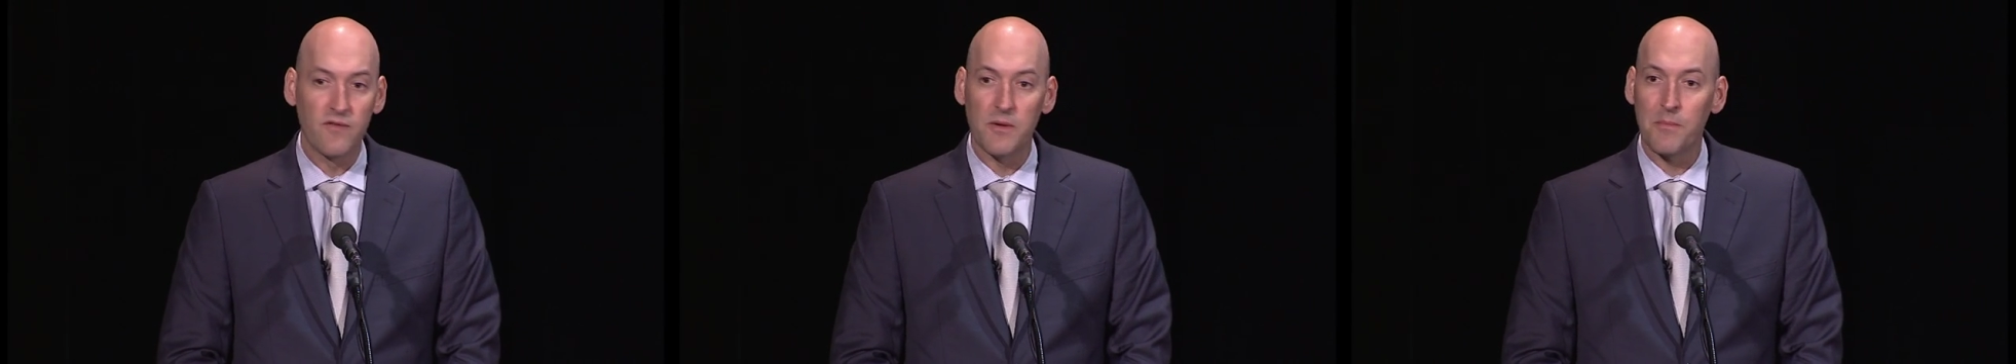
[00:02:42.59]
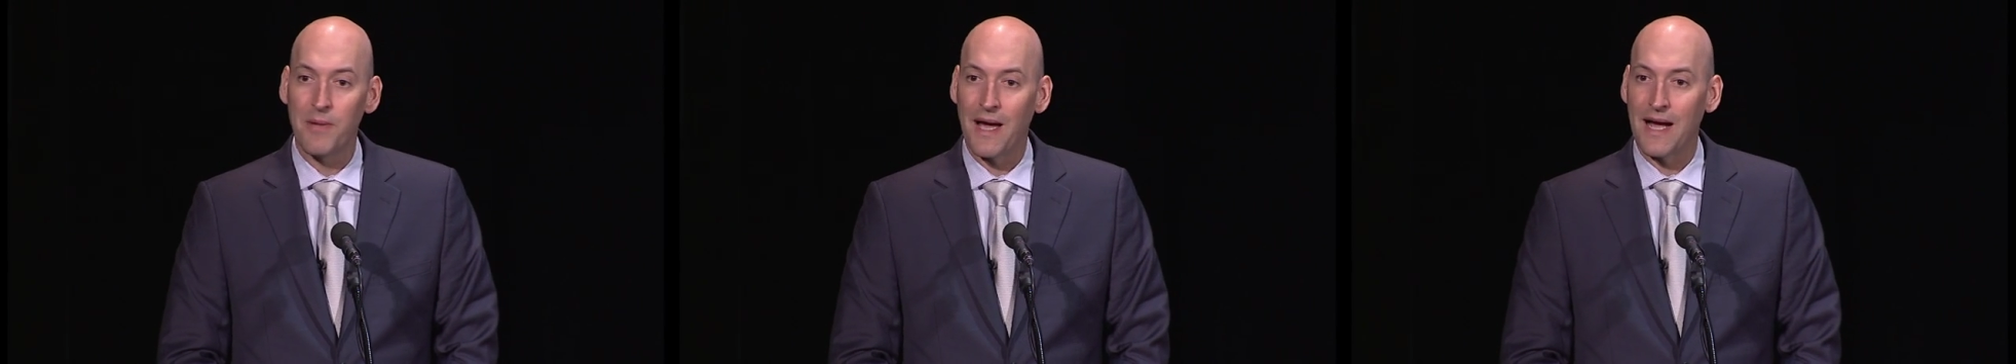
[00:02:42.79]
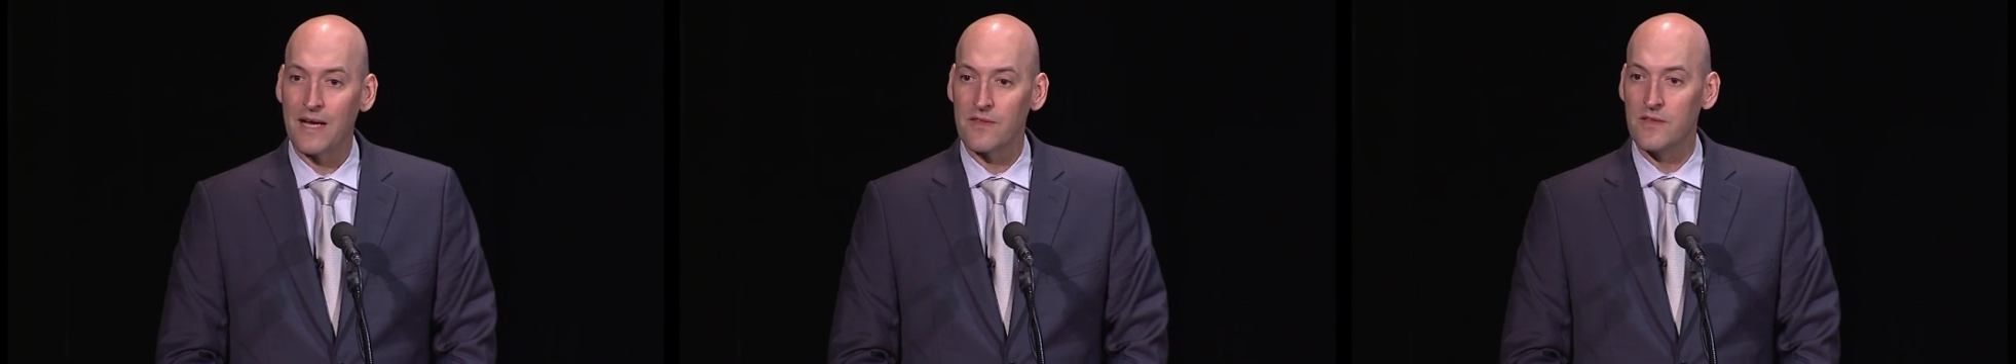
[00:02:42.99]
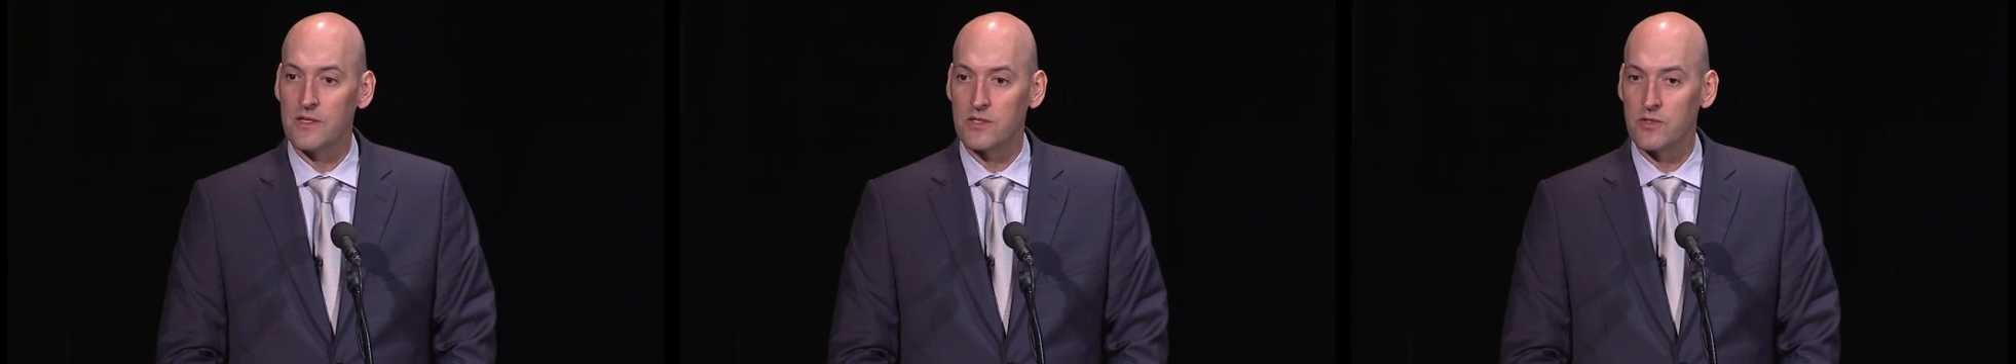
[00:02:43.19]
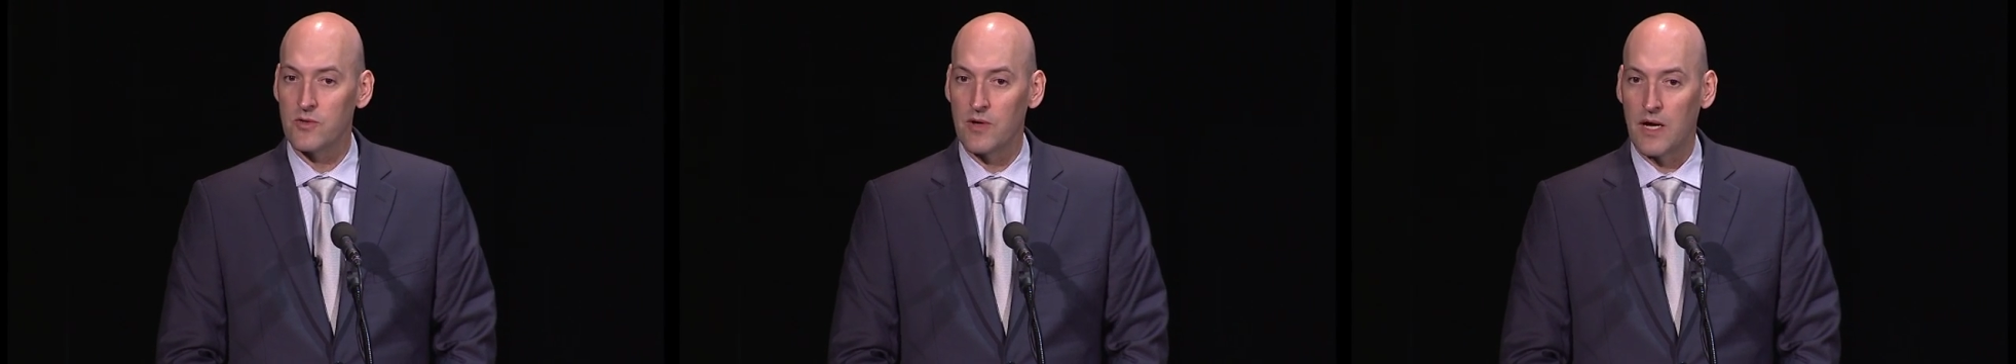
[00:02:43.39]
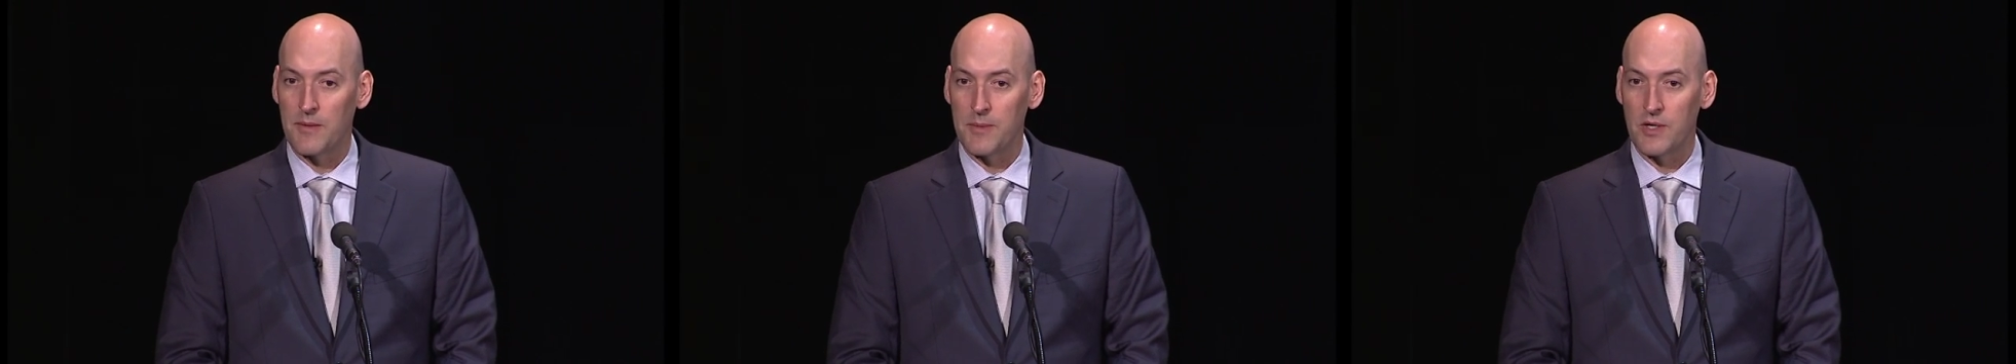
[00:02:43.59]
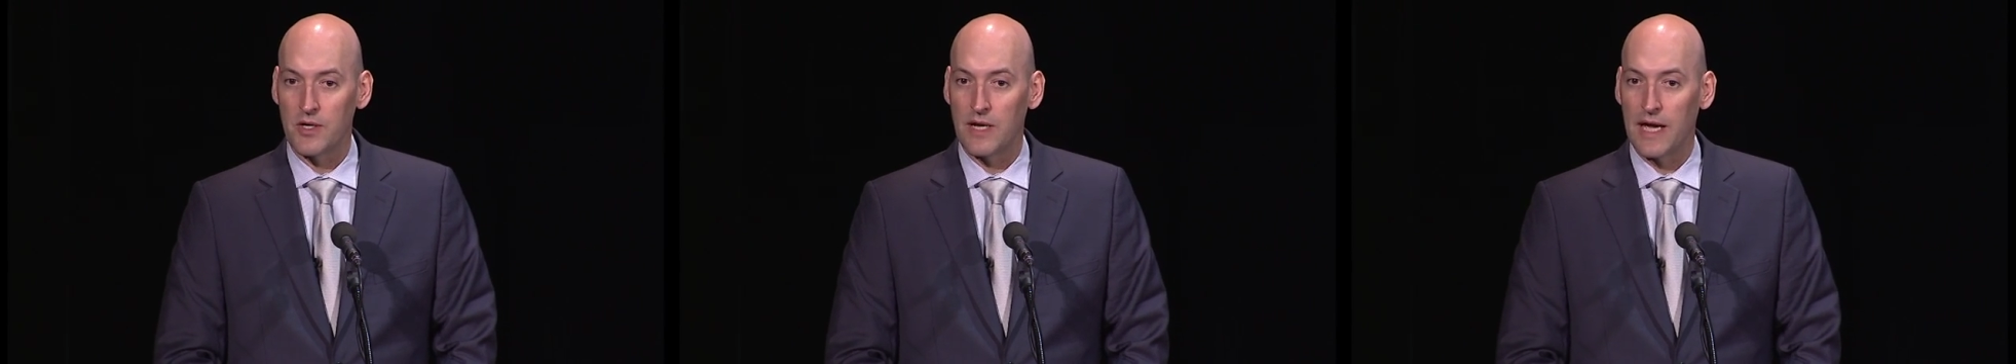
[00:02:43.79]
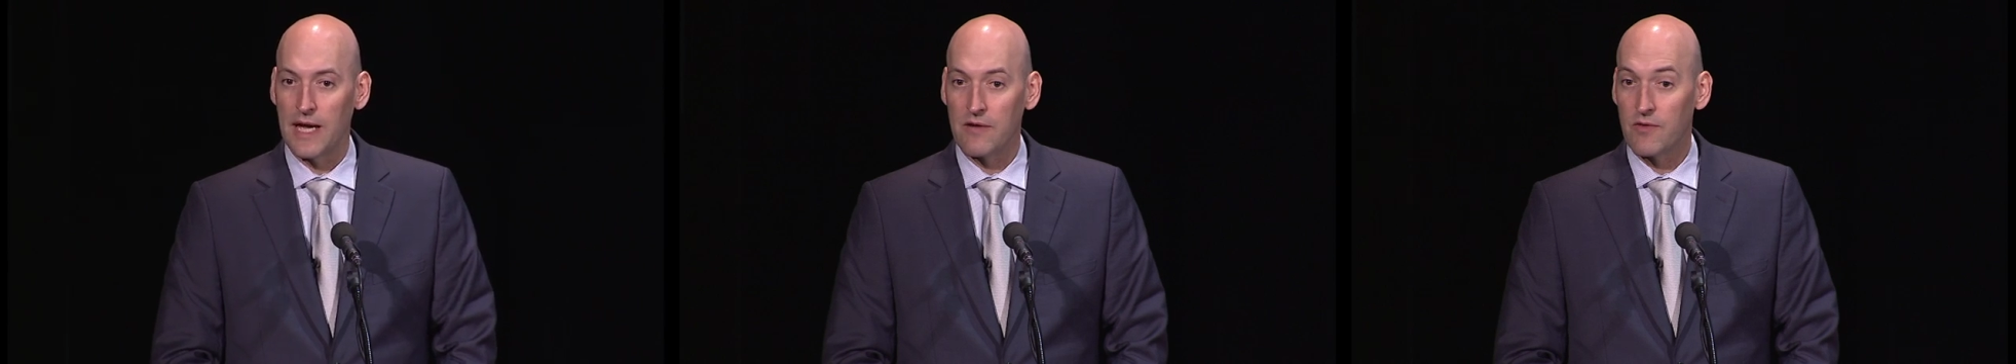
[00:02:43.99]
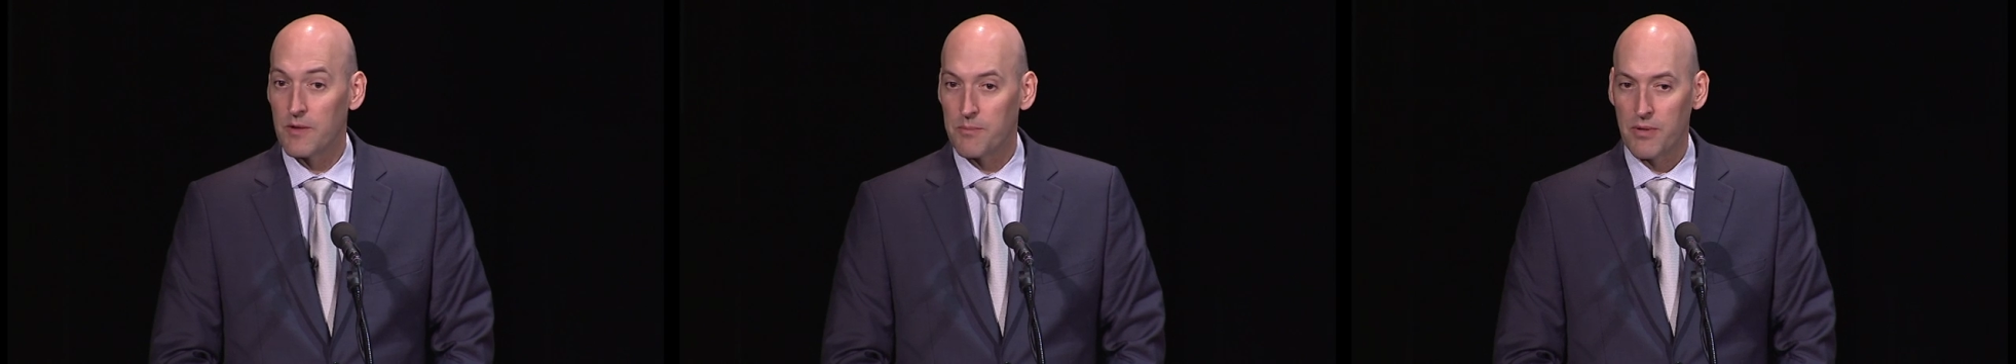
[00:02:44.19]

impact this tsunami could have on